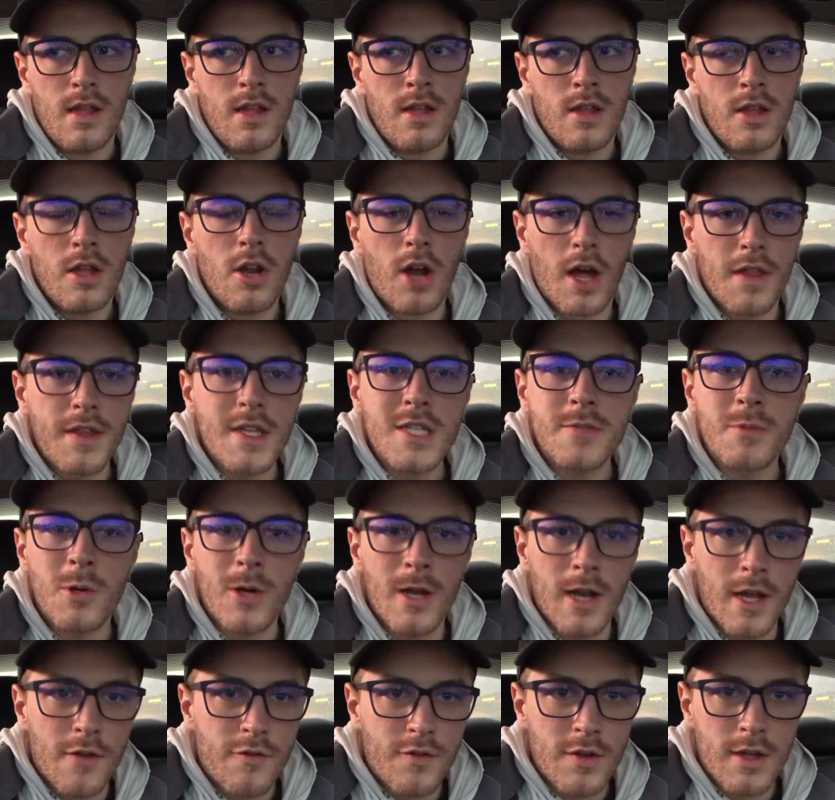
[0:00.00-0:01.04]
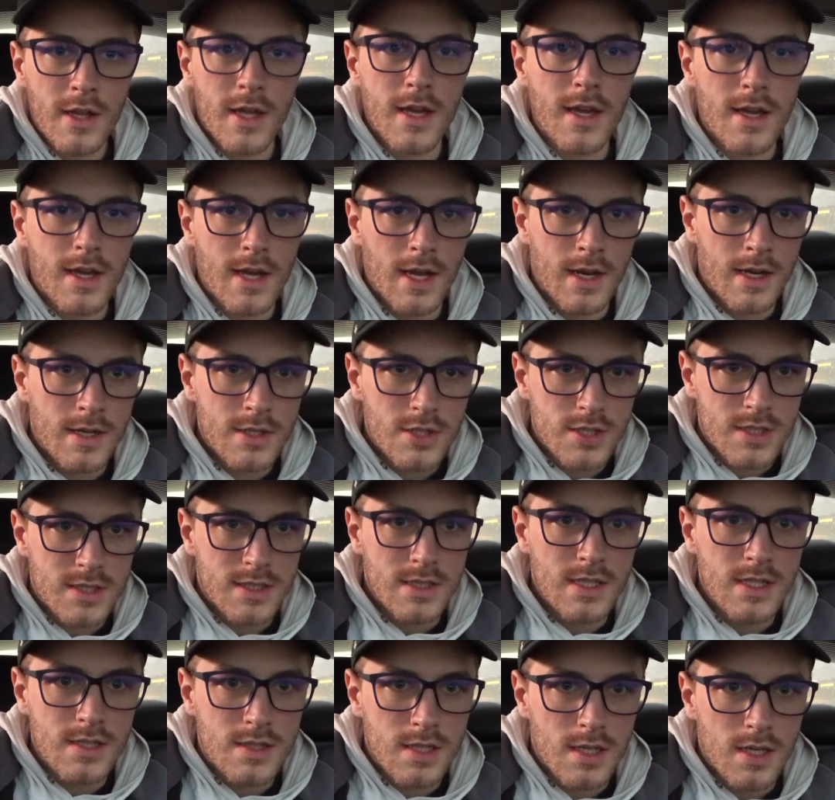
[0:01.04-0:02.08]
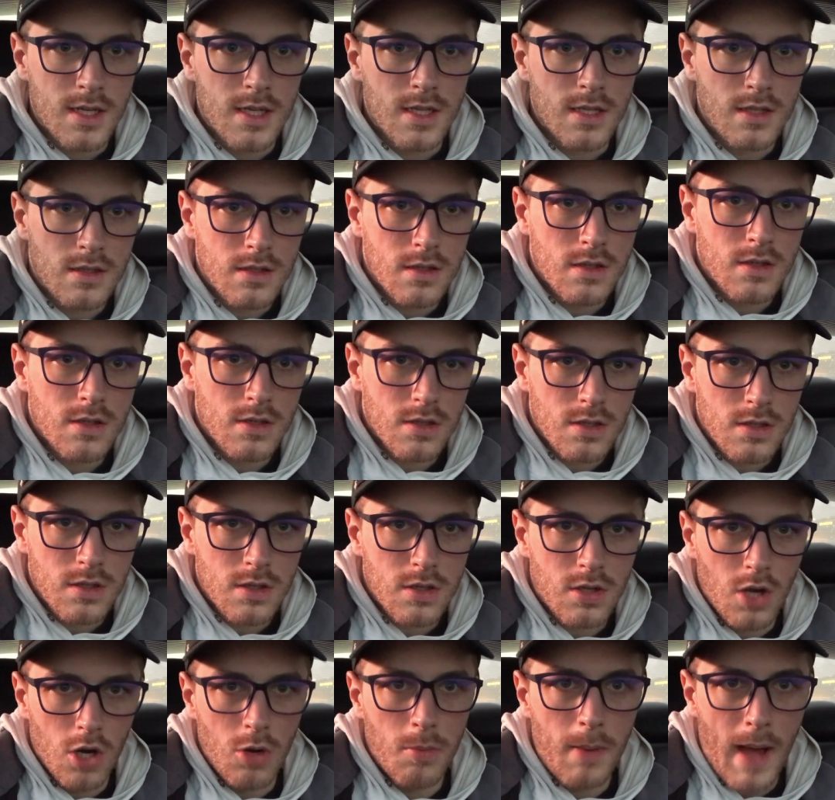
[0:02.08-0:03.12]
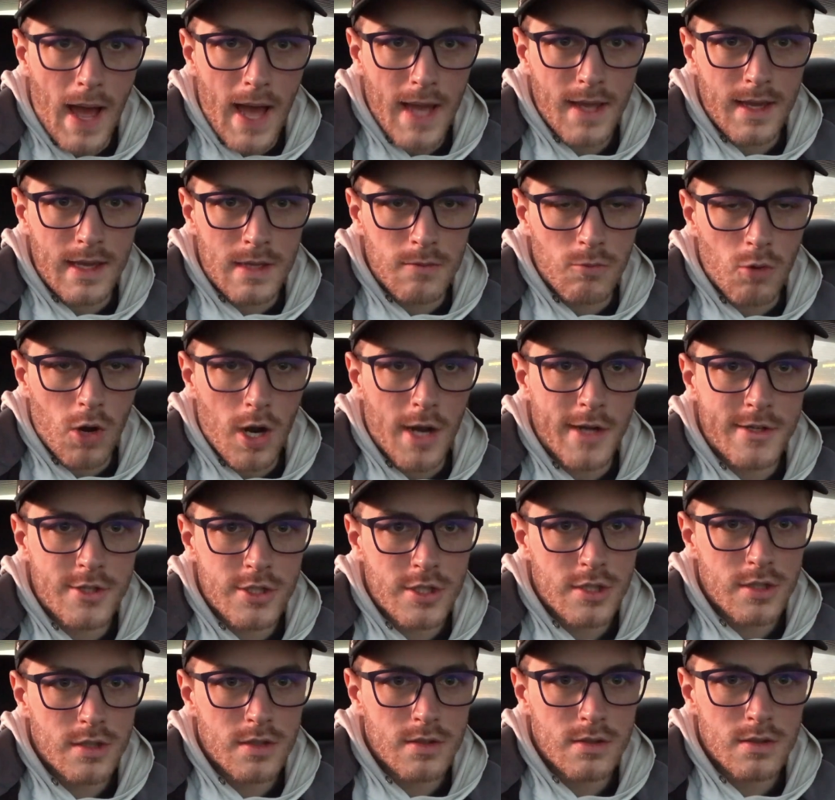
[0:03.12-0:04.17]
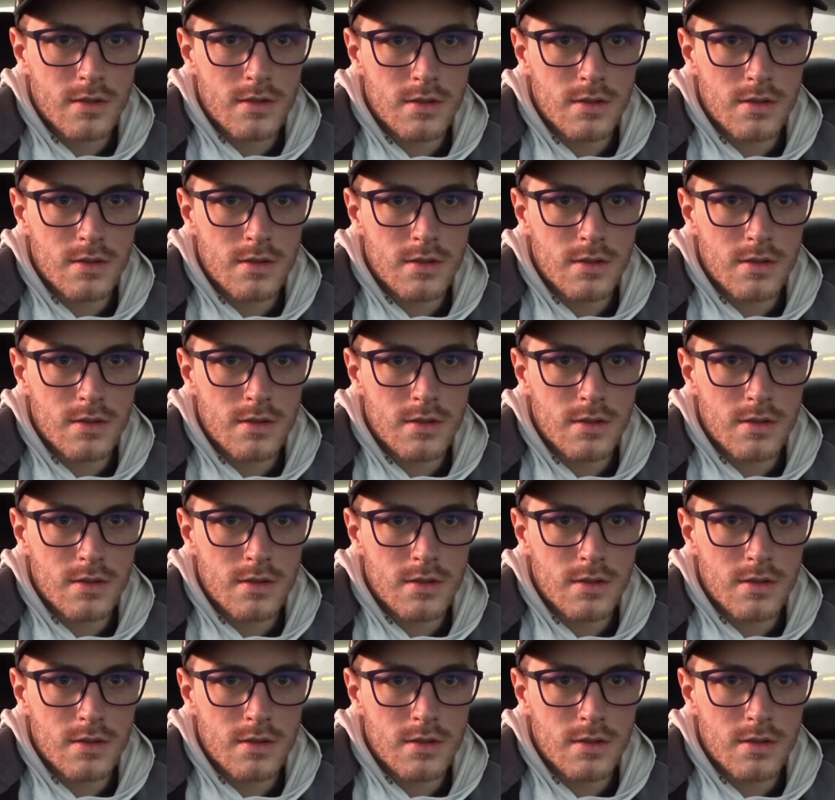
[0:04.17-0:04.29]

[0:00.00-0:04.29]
at this point, I feel like I kind of just need to go back and watch